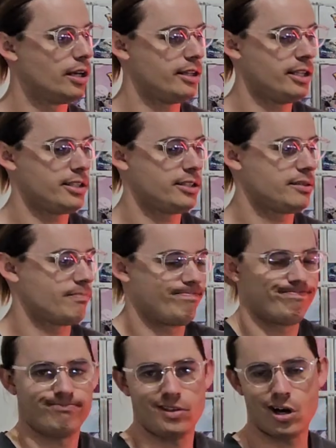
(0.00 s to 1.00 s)
And that's
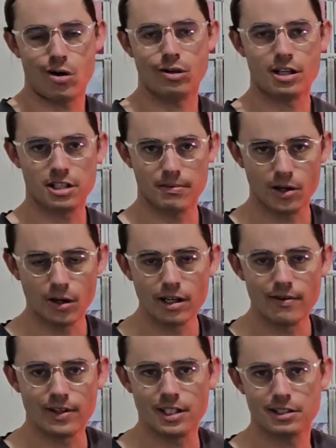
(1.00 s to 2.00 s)
the whole idea
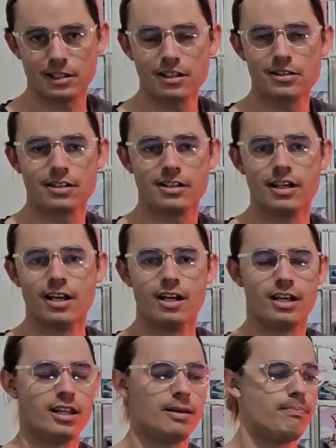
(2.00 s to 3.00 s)
behind investing, isn't it?
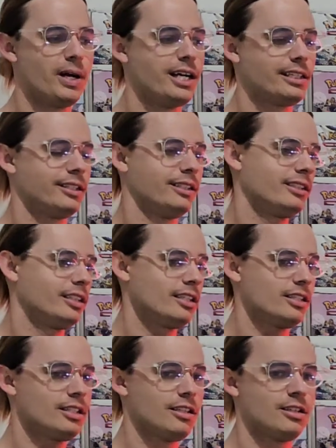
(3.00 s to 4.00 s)
But
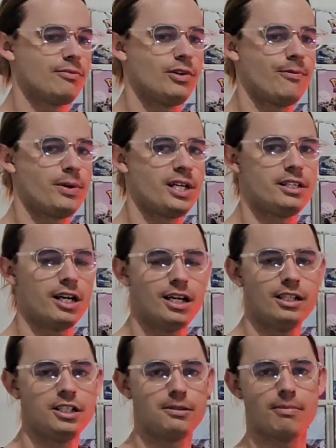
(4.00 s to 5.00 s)
we've been
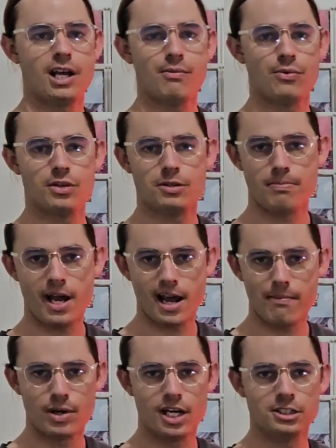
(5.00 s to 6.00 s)
tarnished maybe with this
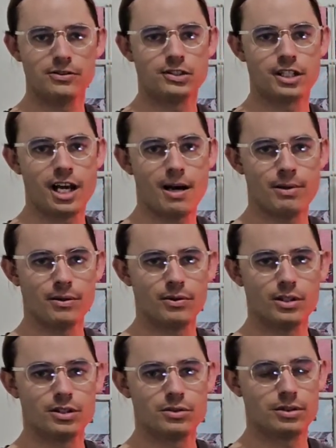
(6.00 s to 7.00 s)
bad brush of scalping,
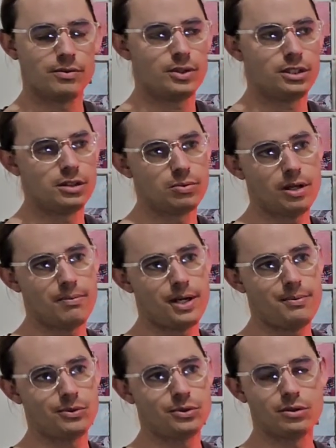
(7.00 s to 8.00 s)
which is where
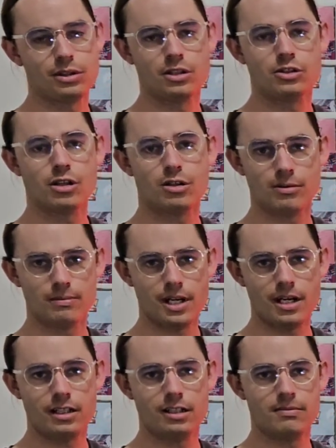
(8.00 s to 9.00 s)
people sort of control the
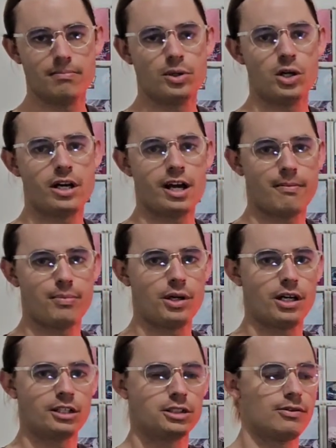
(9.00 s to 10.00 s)
market and buy out
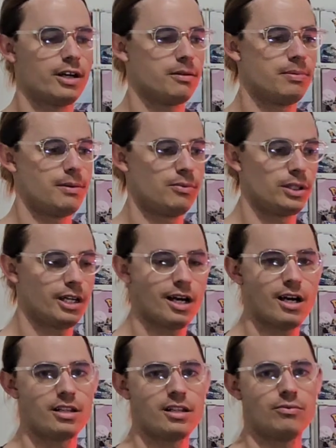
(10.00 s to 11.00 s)
products so other people
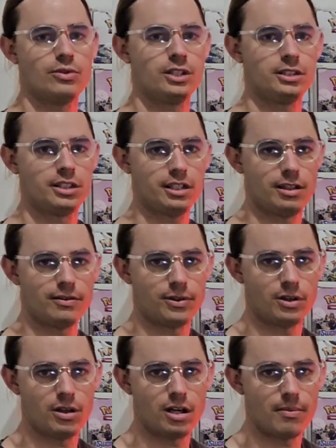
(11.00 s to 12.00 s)
can't, and then resell it
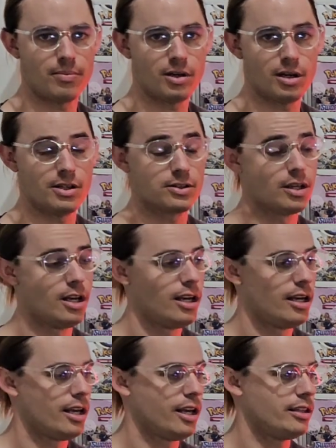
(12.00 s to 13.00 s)
for a higher price.
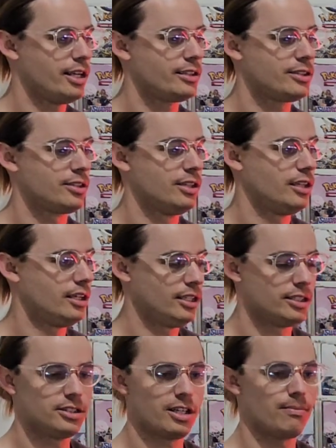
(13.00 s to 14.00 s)
And that's
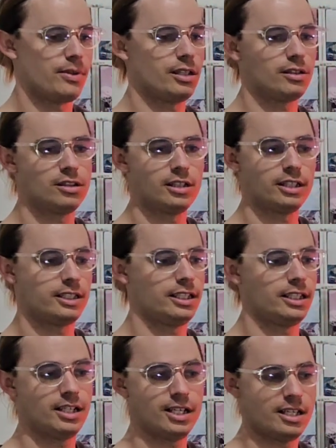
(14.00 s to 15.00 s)
something like
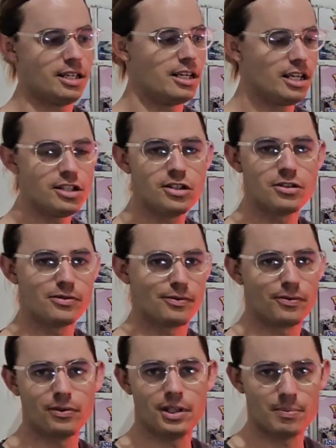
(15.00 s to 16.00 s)
an instant
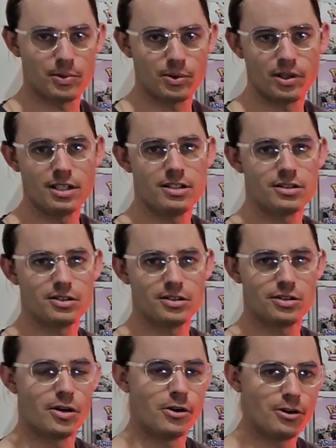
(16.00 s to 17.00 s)
flip or an
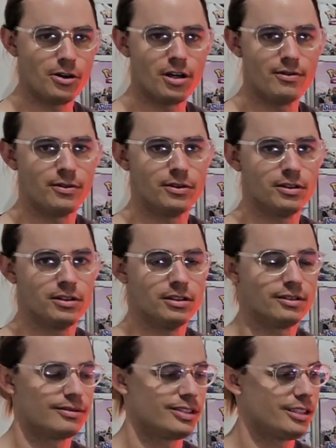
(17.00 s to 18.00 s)
instant turnover
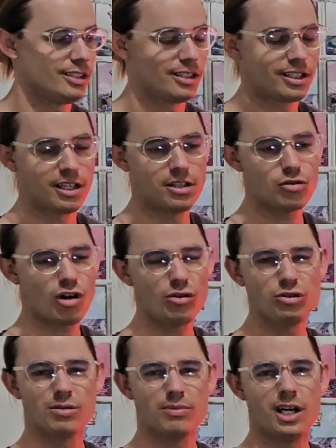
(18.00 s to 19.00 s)
on, it
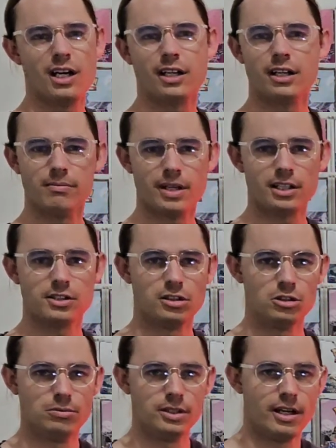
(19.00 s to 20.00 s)
controls the market and makes it
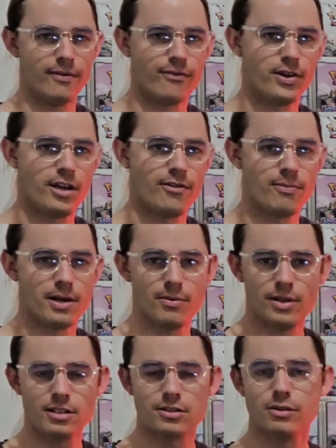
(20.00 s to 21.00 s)
a little bit unfair for
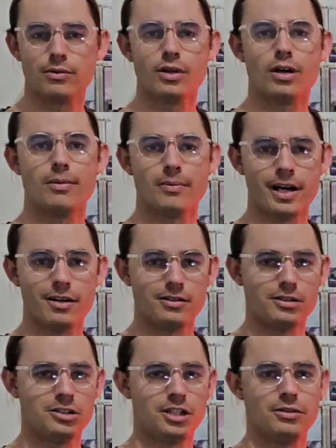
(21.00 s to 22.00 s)
people. That's not what I'm about
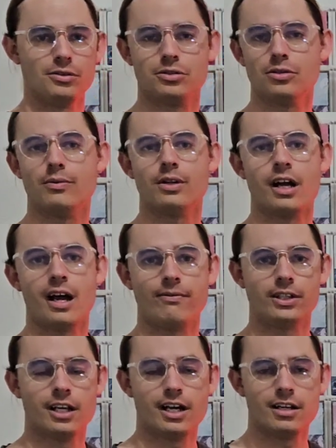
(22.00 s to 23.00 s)
on this channel. It's not what I
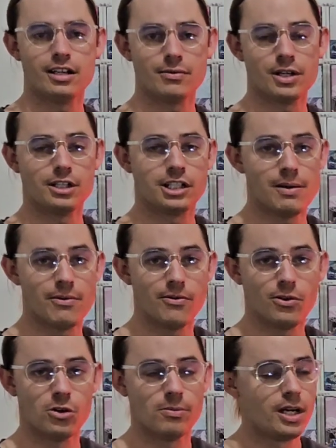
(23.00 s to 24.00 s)
advocate in any way, shape, or
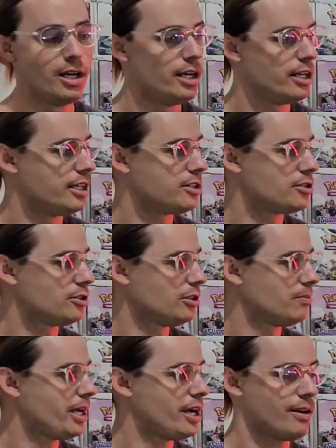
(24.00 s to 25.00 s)
form. It's all
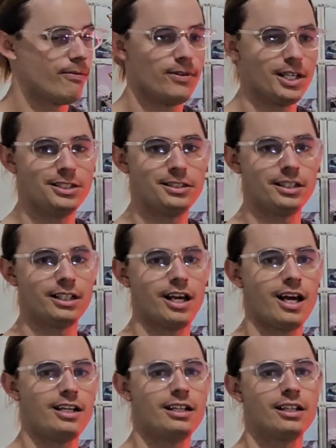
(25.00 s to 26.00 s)
about investing and
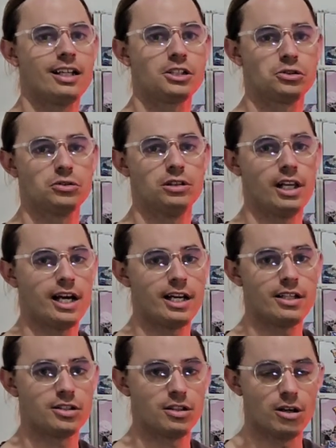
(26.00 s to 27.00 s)
adding an extra
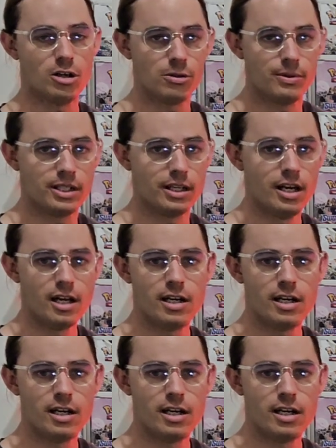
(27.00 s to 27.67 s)
layer to the hobby.